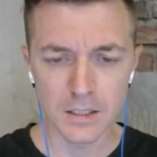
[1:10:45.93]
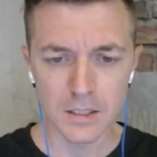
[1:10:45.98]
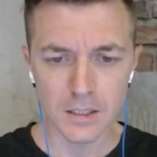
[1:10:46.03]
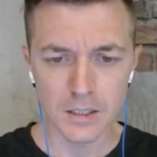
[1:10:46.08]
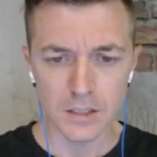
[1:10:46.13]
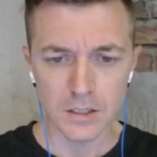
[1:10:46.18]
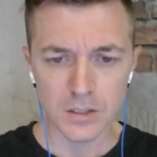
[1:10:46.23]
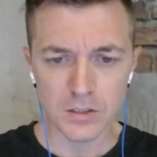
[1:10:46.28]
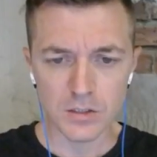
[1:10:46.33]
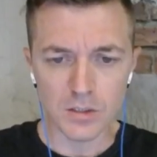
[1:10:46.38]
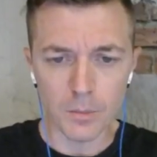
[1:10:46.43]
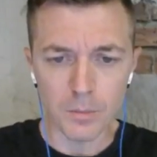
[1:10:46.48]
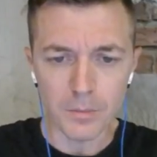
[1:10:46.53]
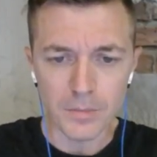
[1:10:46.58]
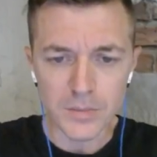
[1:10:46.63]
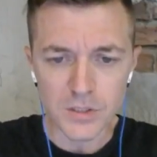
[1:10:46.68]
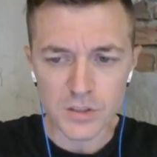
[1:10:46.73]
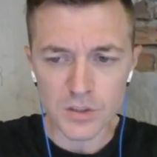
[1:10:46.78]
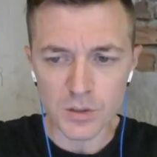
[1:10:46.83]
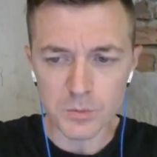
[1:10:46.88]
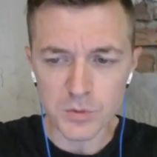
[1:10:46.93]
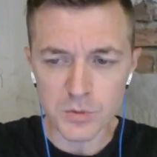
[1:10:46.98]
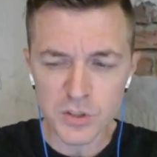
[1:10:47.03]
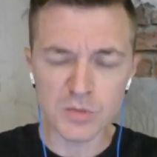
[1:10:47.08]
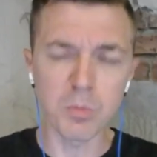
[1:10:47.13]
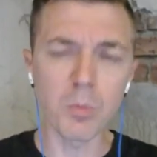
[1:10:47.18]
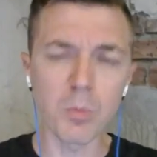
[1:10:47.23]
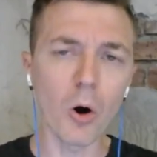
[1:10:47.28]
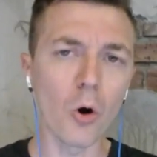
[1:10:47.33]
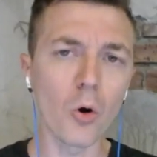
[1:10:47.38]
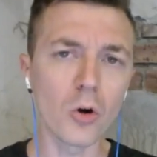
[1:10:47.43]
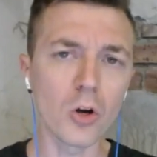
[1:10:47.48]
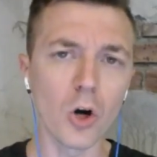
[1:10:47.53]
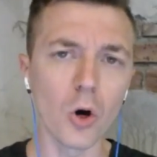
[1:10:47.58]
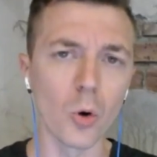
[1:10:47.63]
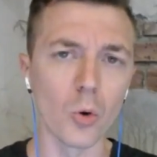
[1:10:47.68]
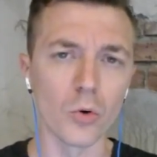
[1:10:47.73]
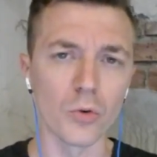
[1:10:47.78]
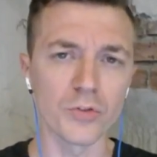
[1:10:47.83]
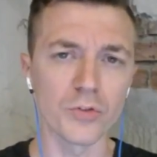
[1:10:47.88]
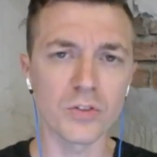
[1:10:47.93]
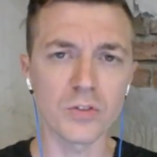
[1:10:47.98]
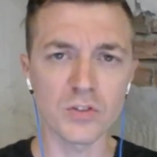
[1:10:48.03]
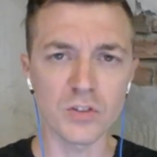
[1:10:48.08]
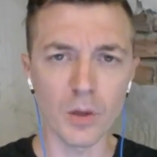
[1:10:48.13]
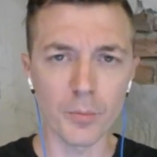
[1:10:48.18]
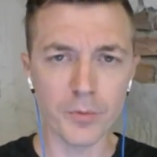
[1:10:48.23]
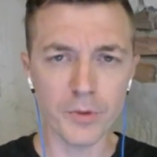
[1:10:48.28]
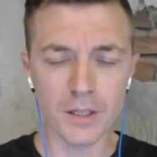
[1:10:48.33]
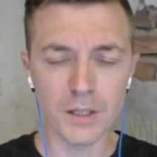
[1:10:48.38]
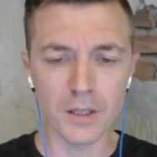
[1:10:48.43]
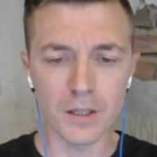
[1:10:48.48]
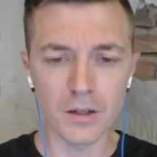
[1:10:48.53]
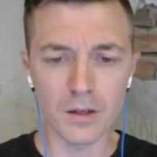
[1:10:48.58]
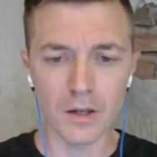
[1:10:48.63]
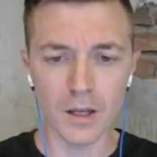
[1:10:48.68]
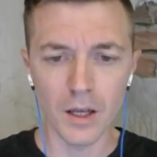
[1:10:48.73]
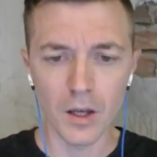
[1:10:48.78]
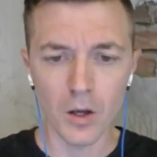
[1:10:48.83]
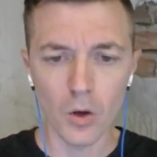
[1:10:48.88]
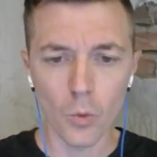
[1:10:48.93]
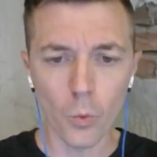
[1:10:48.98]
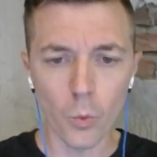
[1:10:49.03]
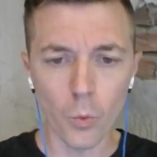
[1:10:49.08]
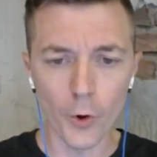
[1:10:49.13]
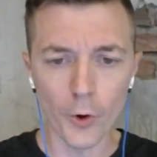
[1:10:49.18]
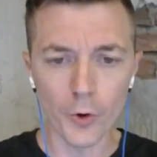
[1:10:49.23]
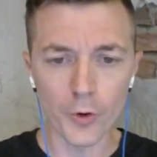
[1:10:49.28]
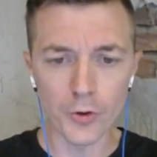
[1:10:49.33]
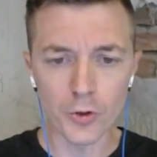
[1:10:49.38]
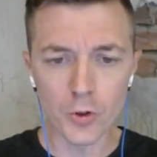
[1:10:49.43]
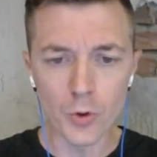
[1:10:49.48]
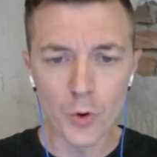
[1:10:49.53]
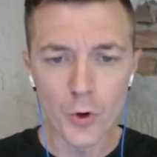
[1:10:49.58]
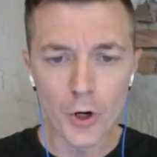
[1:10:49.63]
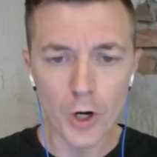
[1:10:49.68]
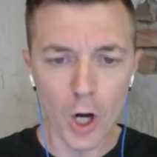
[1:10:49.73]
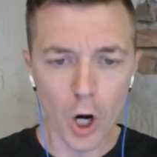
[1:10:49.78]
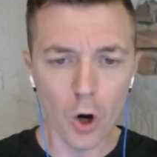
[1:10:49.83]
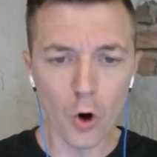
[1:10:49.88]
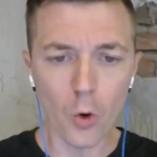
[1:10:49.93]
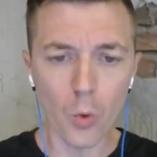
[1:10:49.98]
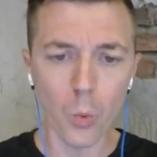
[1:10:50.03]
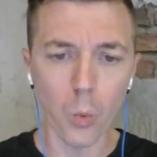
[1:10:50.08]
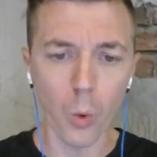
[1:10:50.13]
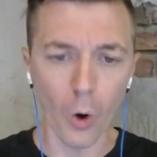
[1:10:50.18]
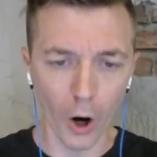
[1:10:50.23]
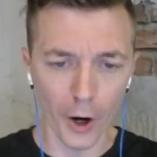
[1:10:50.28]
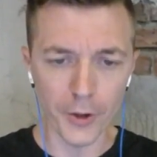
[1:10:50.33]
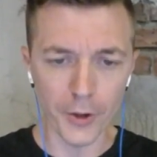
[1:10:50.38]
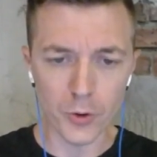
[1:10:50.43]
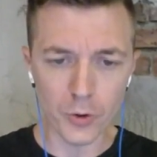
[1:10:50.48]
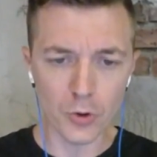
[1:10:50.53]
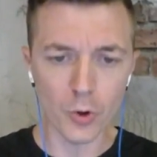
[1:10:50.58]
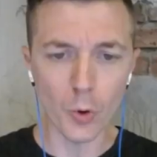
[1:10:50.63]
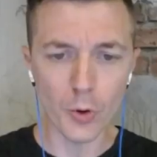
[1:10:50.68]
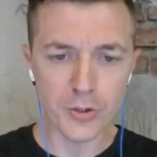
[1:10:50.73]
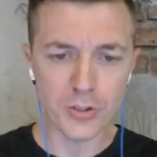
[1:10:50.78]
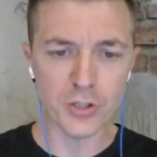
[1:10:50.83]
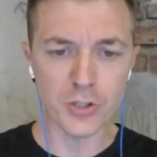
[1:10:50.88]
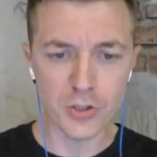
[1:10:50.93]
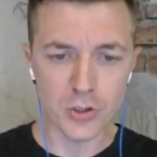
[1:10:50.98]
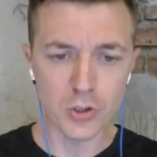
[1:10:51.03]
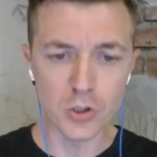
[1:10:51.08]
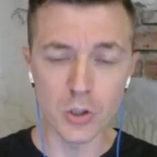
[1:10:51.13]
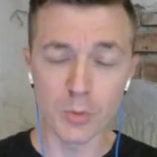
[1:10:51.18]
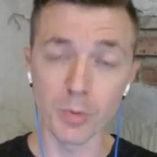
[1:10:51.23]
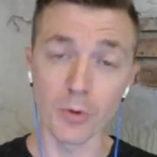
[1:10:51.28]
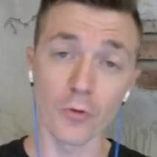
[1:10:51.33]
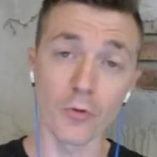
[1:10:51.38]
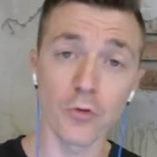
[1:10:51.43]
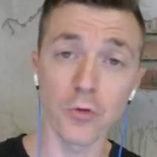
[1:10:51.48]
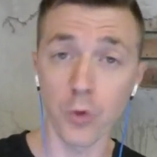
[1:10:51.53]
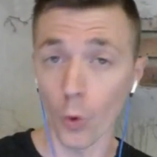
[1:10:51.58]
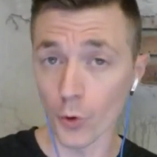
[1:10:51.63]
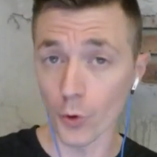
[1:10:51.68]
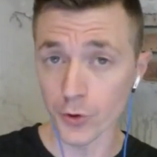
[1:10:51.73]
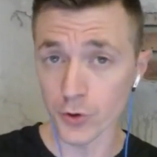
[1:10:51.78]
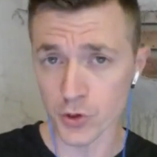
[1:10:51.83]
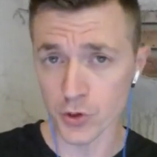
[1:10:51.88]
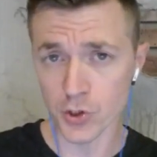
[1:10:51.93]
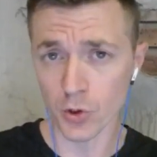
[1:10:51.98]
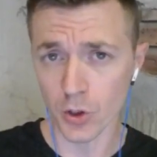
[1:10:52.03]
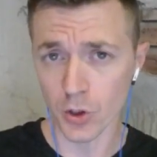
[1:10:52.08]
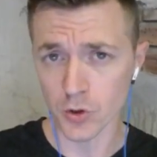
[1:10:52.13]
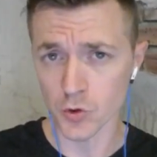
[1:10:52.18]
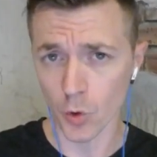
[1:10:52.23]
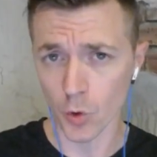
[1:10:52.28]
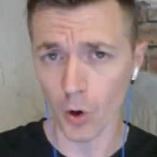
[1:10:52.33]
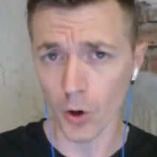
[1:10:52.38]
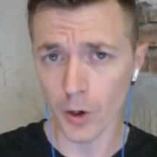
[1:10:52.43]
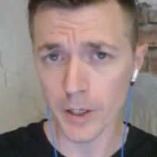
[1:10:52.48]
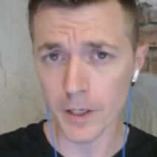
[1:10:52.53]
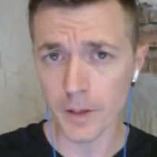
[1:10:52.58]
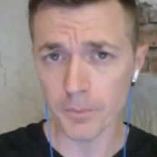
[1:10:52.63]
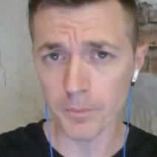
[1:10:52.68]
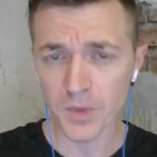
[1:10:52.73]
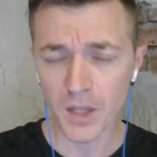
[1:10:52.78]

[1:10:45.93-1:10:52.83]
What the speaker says: some small goals, something where you know what you're going to do before you start drawing,